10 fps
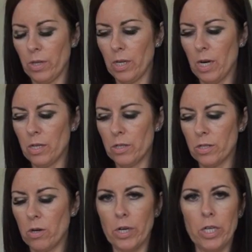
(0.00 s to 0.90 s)
The
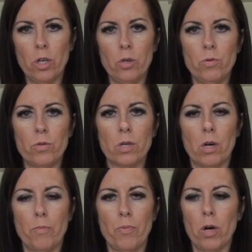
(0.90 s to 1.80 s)
colours I use
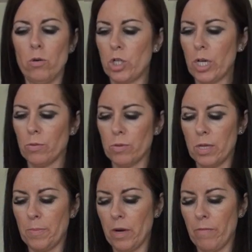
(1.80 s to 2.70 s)
are Pro Gels,
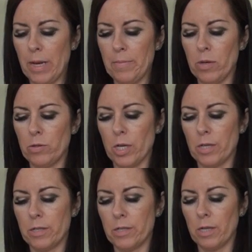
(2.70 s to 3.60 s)
they're by Rainbow
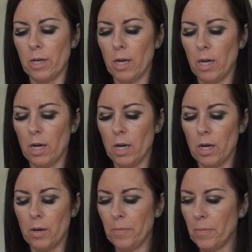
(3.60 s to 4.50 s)
Dust.
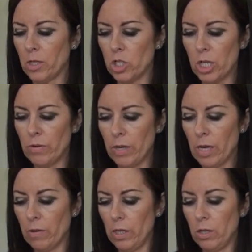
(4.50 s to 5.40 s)
I generally
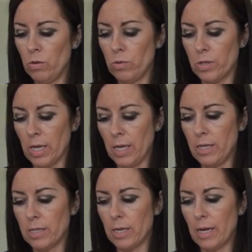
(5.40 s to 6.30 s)
only use
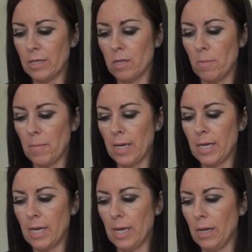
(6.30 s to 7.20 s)
these unless I'm
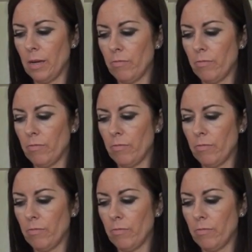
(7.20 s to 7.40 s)
making